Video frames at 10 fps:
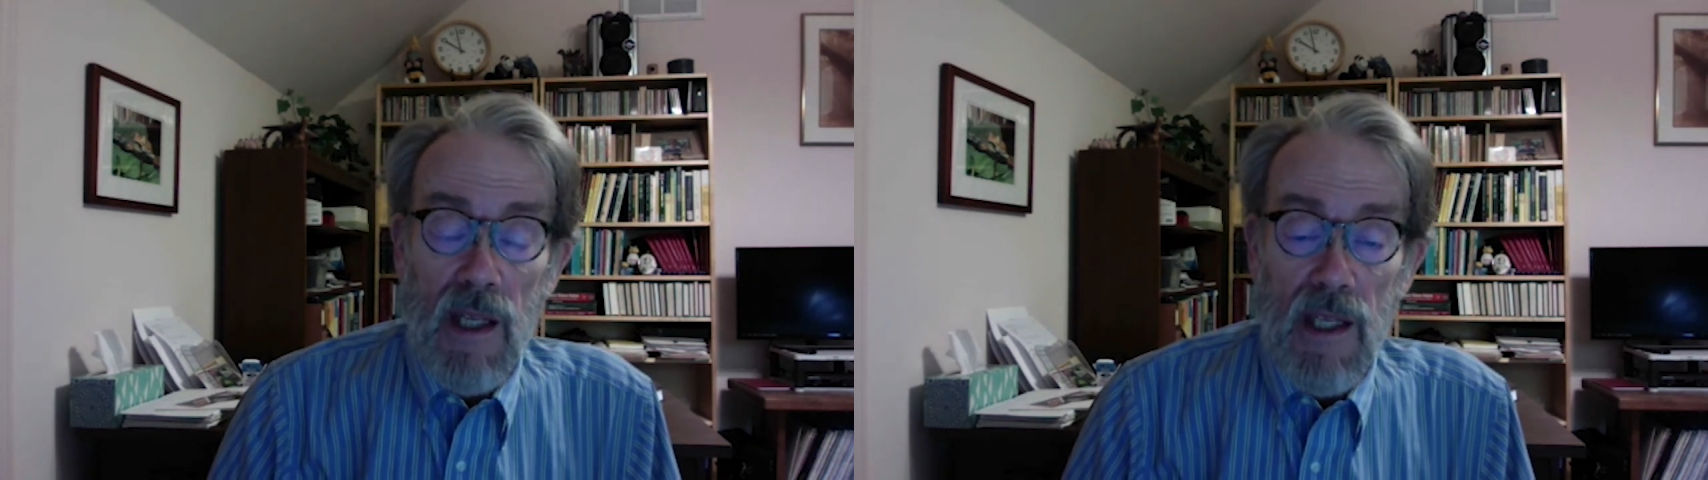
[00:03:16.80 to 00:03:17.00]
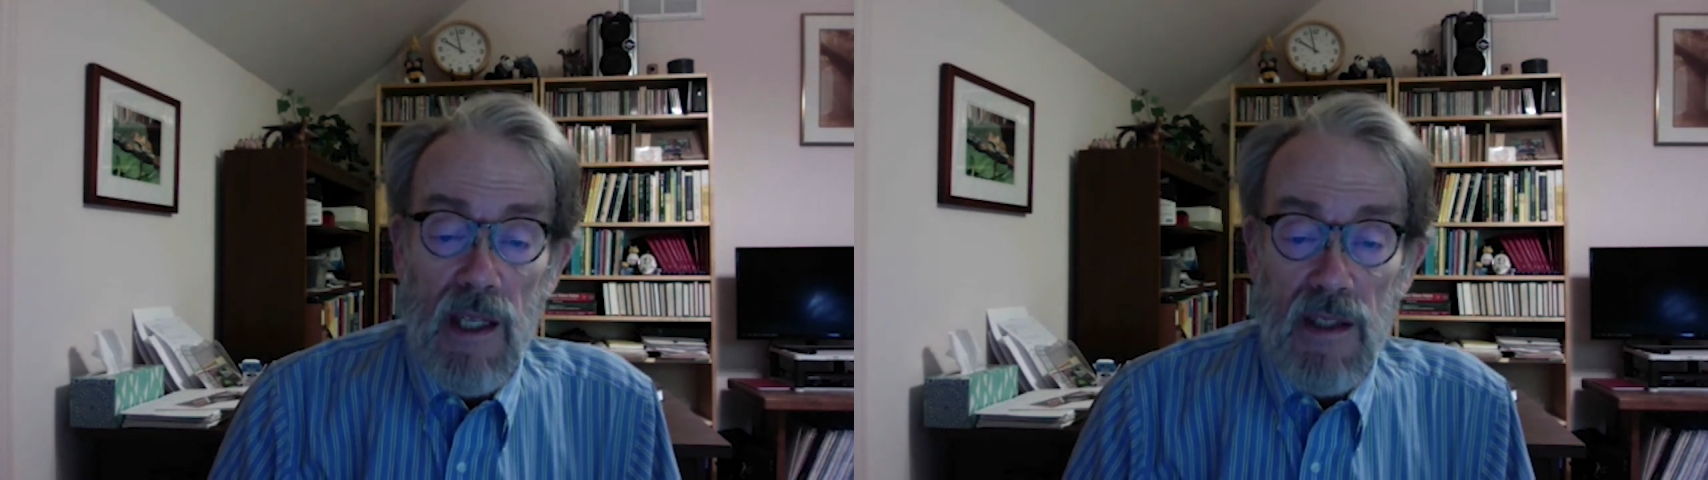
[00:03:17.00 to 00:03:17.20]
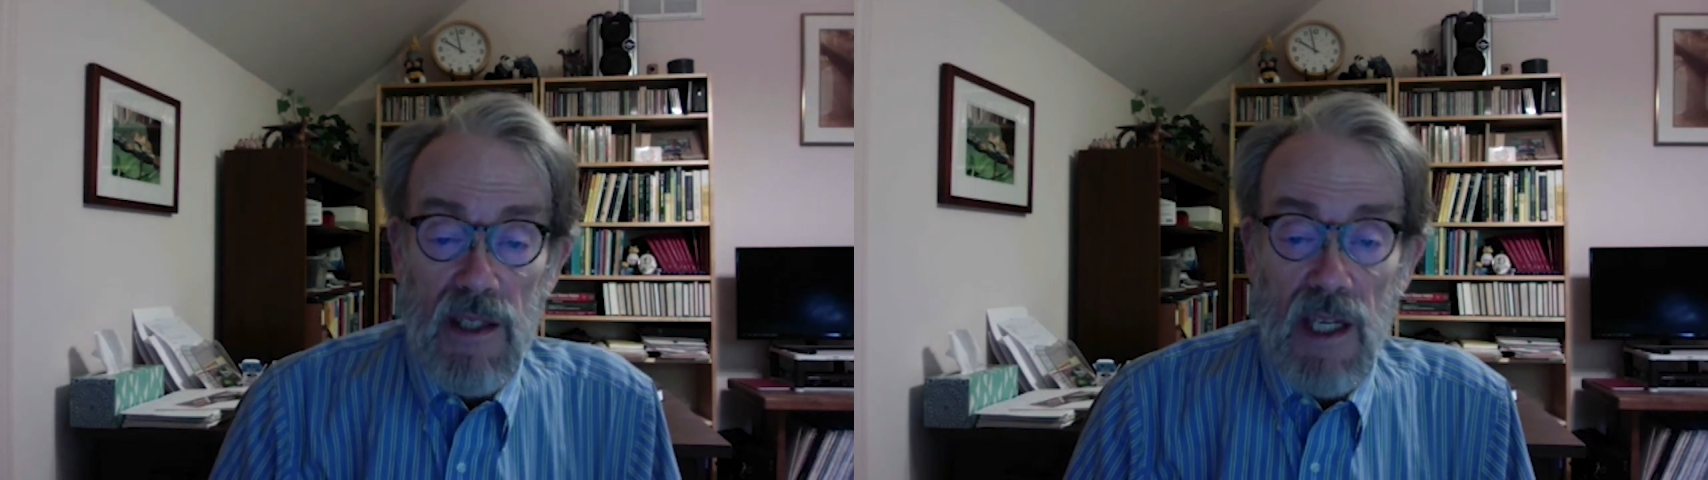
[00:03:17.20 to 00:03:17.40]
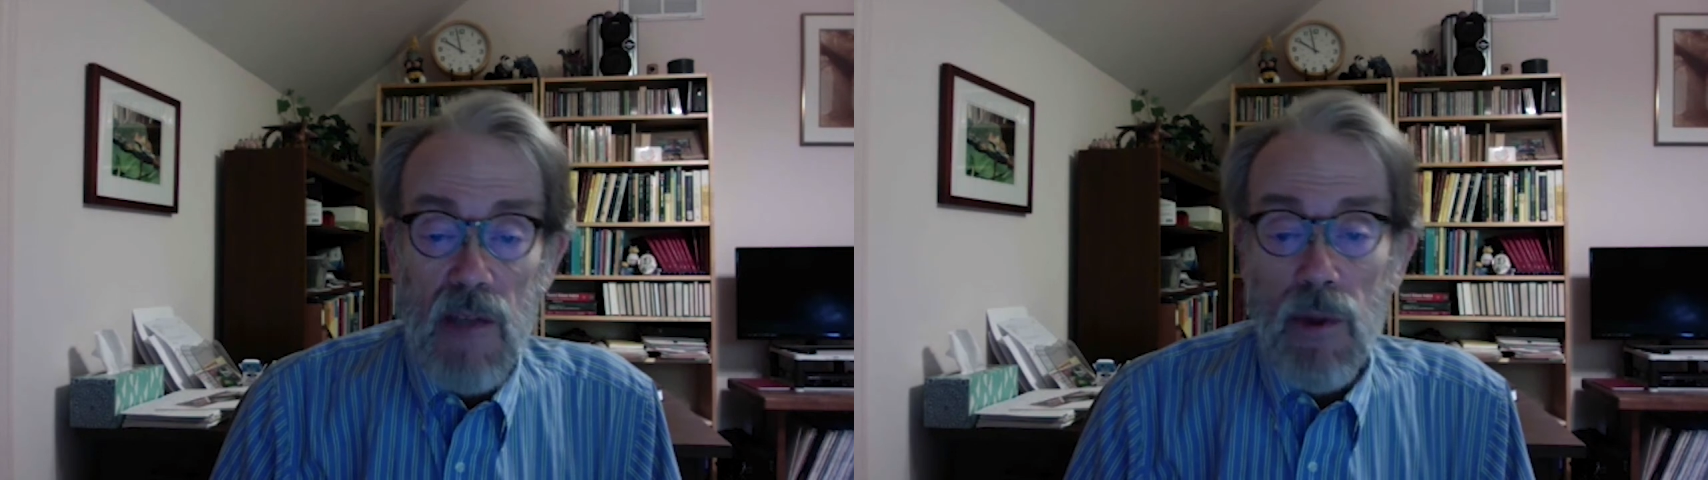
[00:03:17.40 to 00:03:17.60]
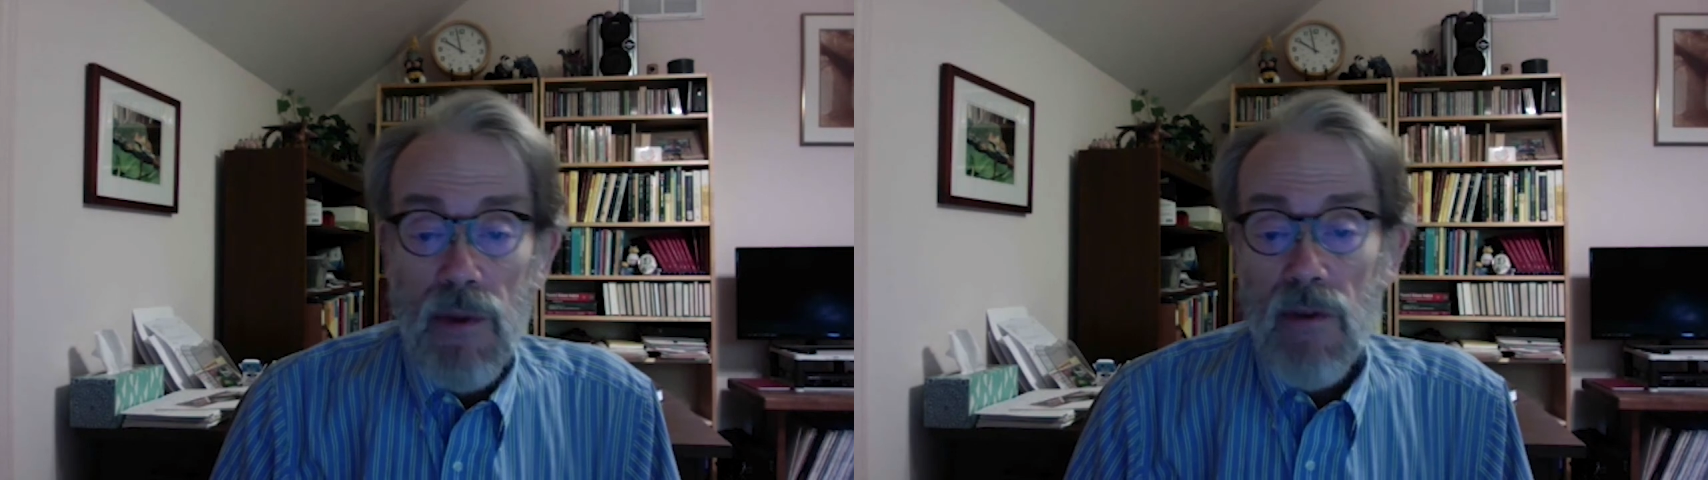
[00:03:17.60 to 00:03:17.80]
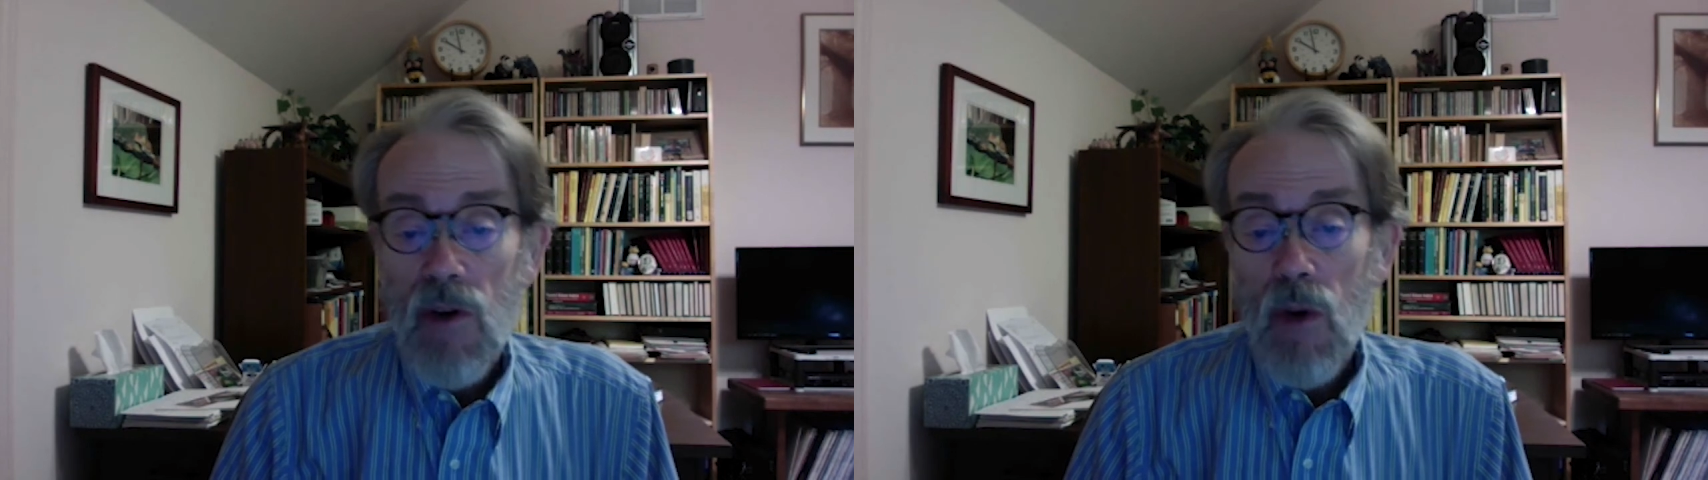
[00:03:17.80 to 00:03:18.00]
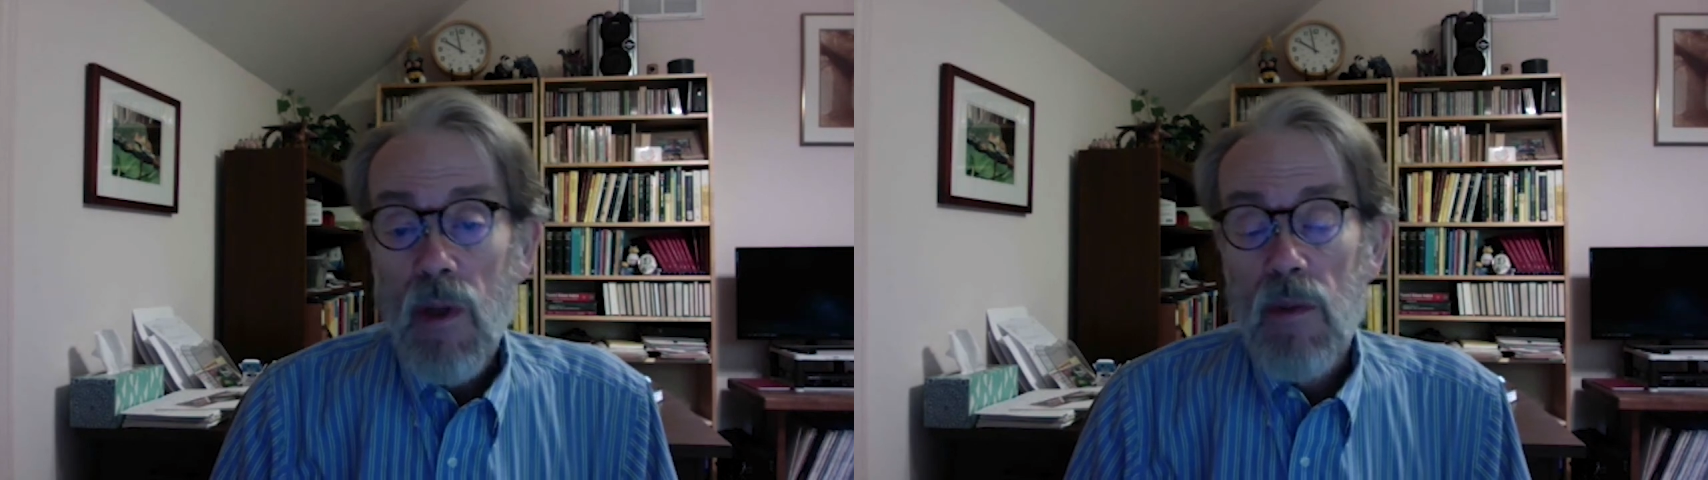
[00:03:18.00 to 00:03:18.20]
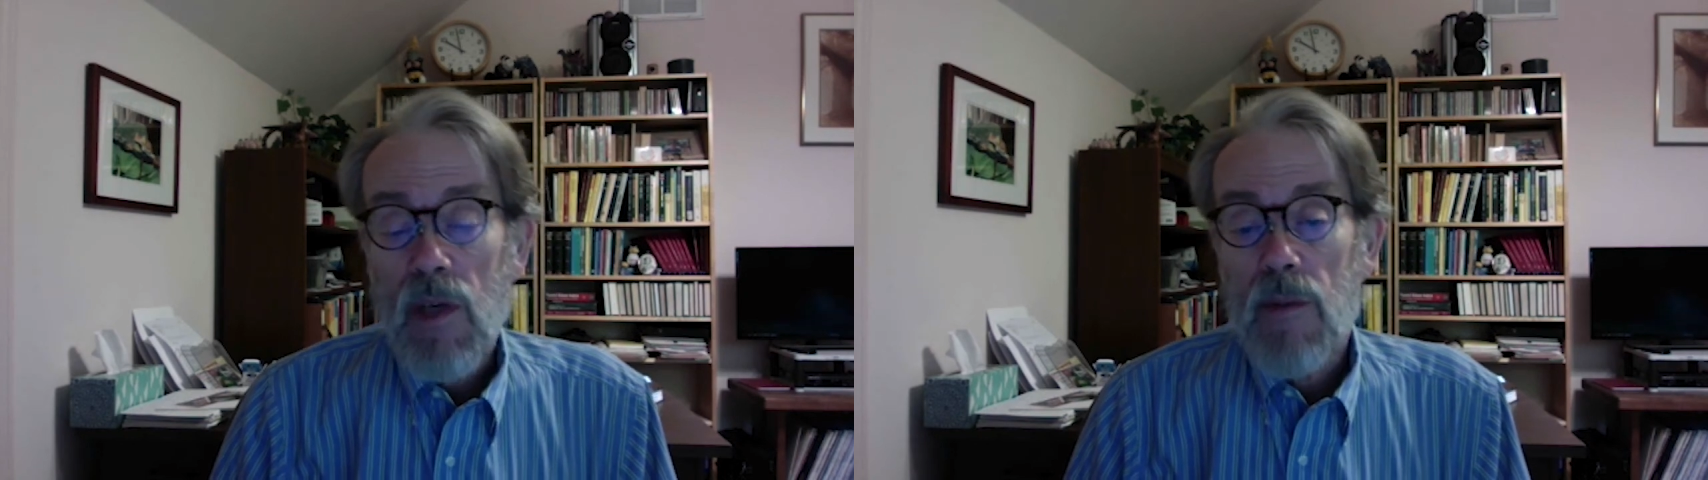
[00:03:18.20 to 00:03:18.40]
In a state with a growing
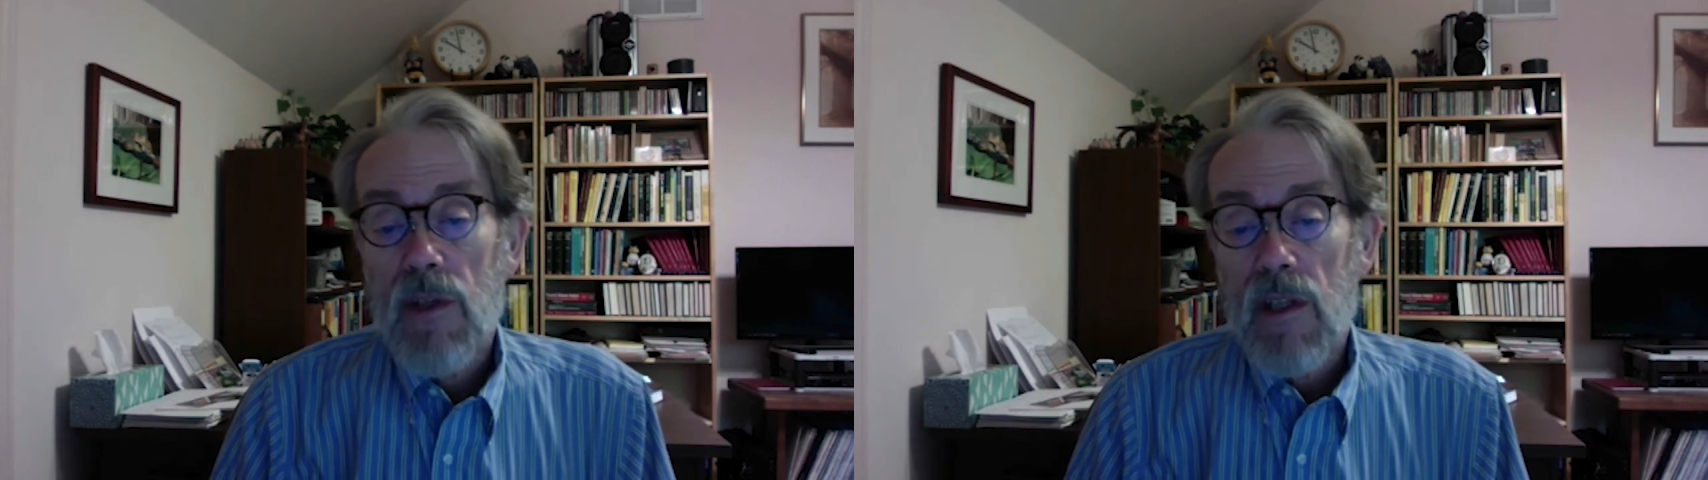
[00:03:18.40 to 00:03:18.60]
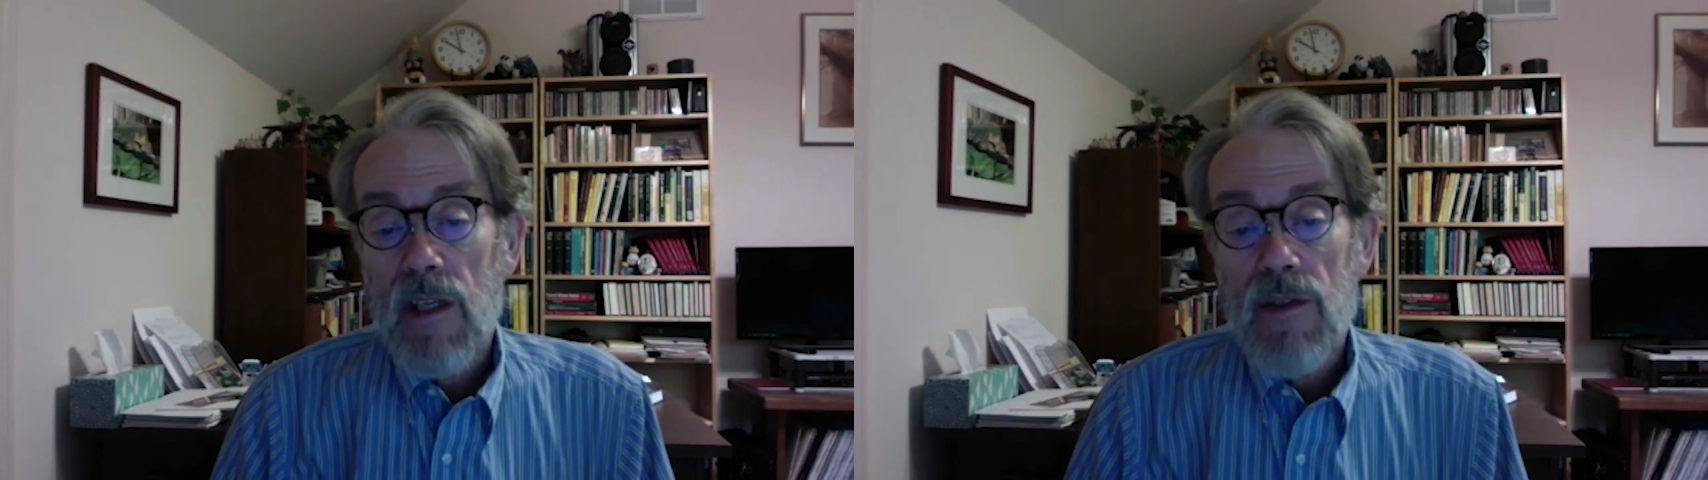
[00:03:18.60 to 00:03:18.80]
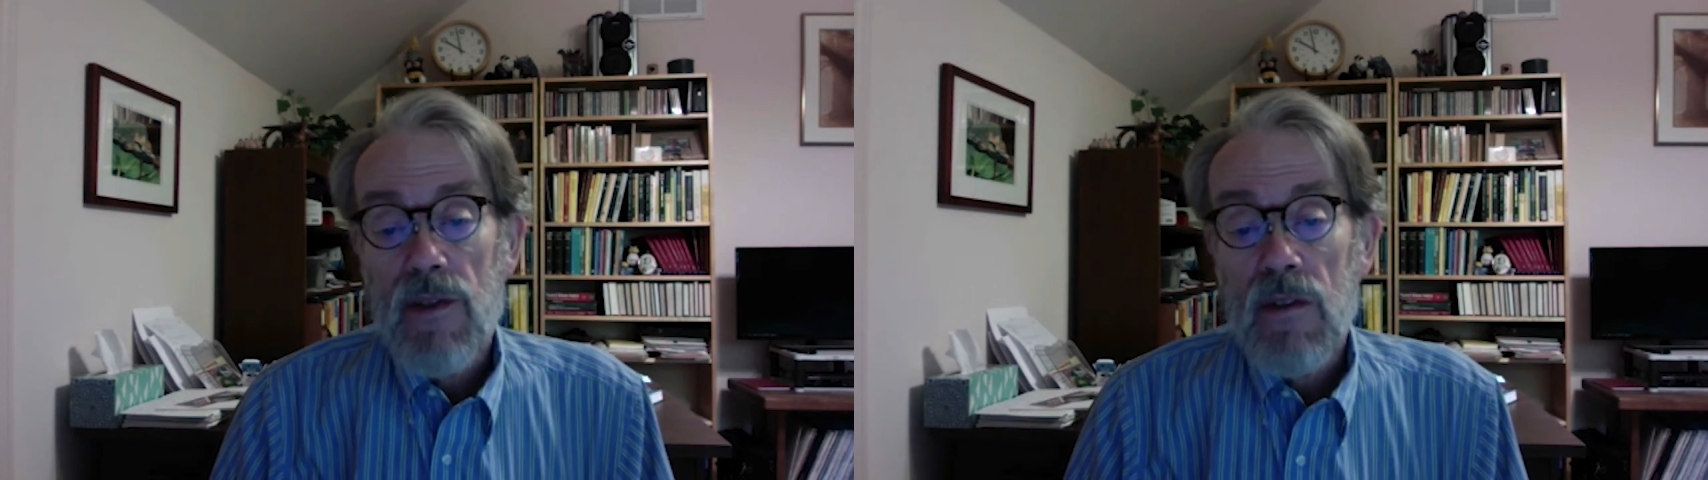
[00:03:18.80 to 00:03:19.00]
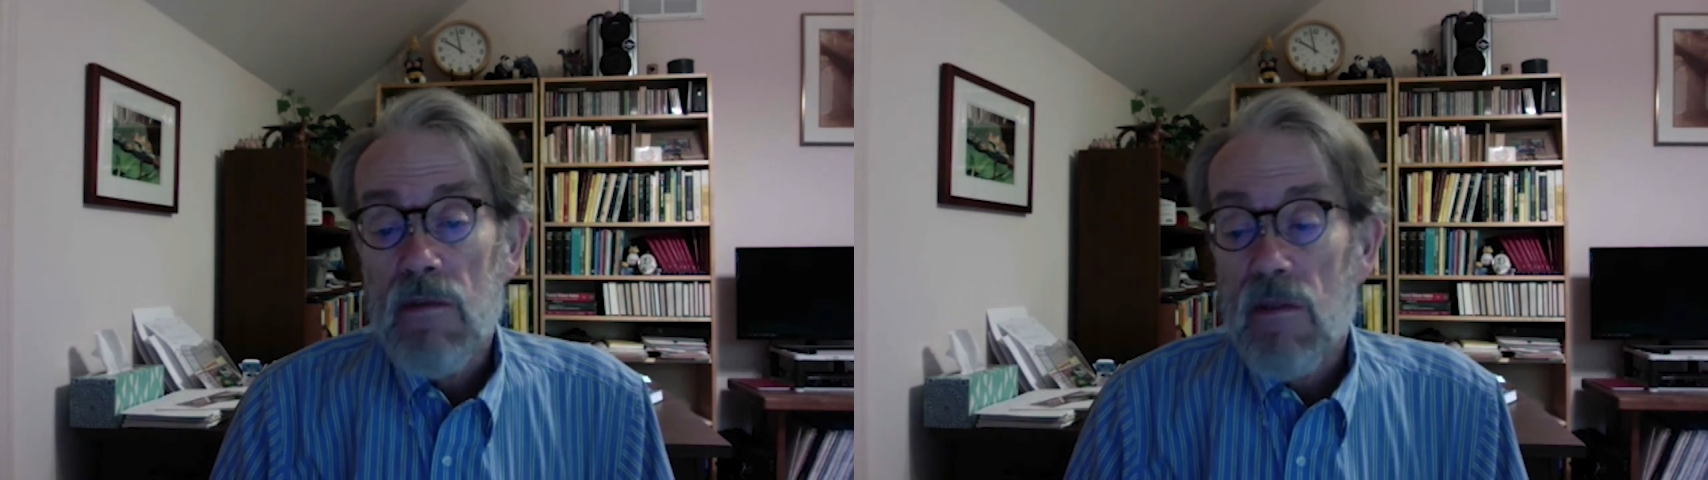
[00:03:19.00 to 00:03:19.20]
population,